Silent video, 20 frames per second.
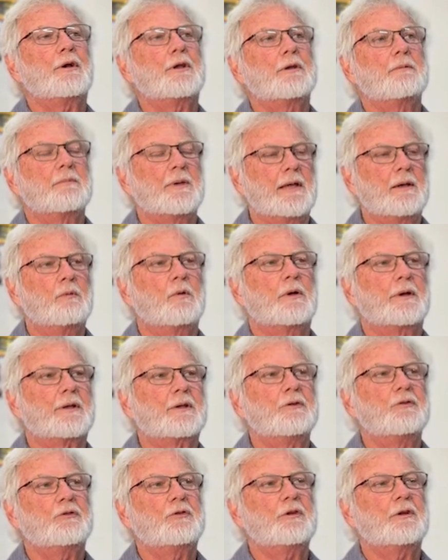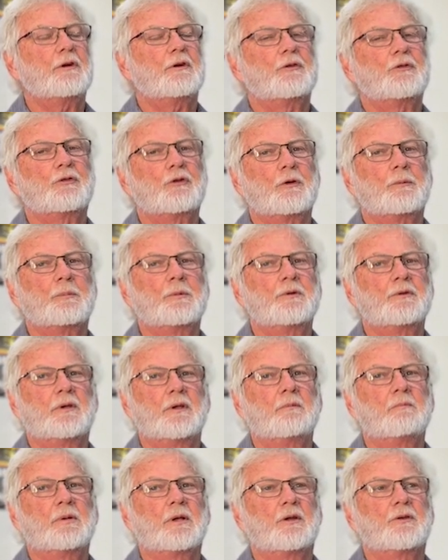you may want to consider a
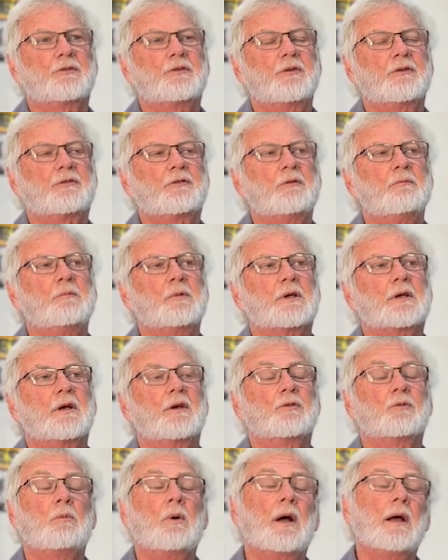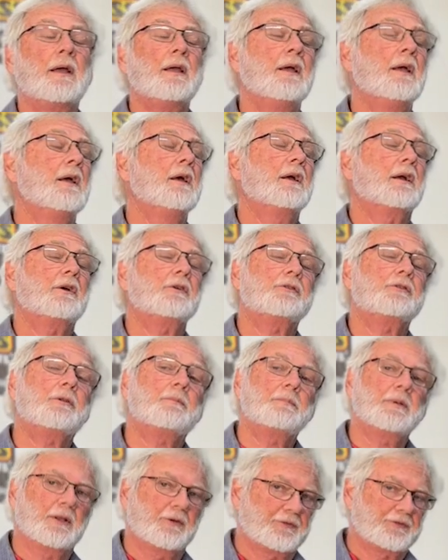serpentine belt system. Because why? Because the
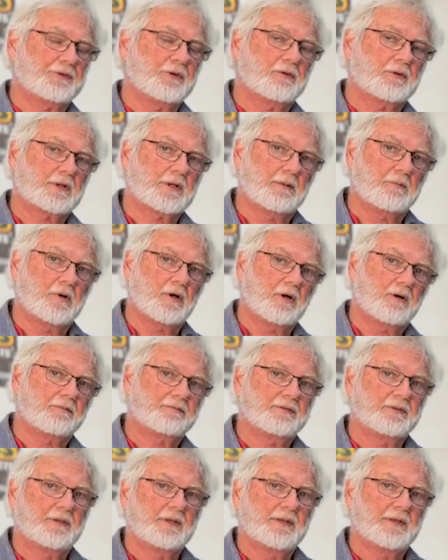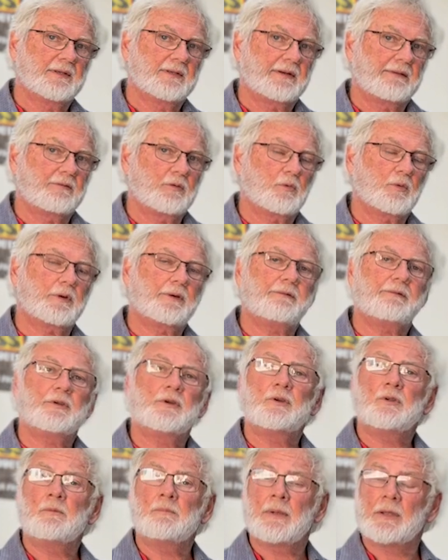belts don't come off. Every one of your
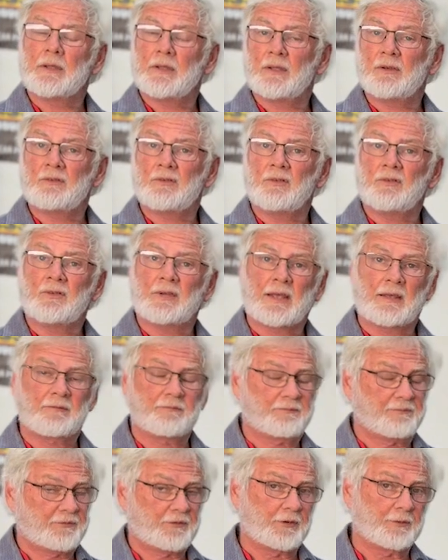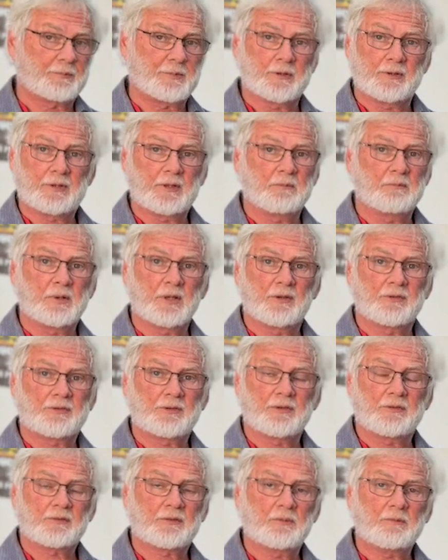new engines have serpentine belt
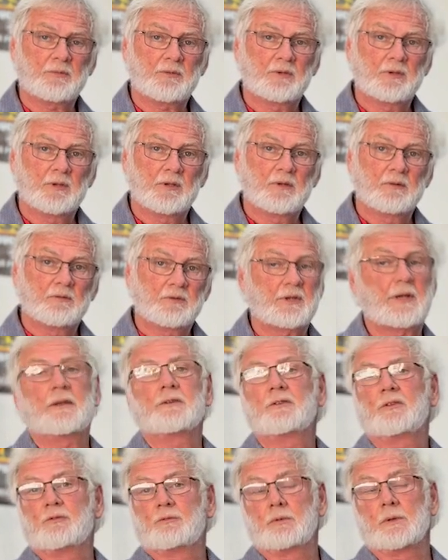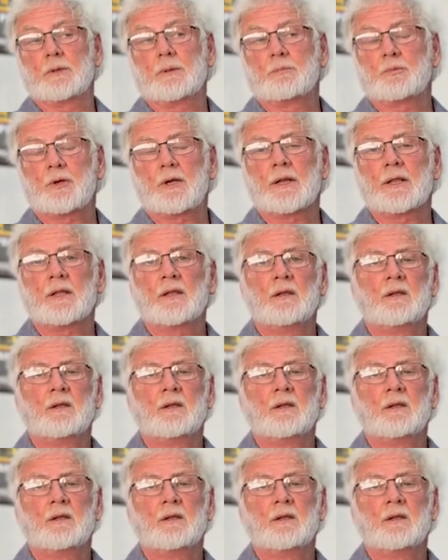systems. Besides, it's really pretty.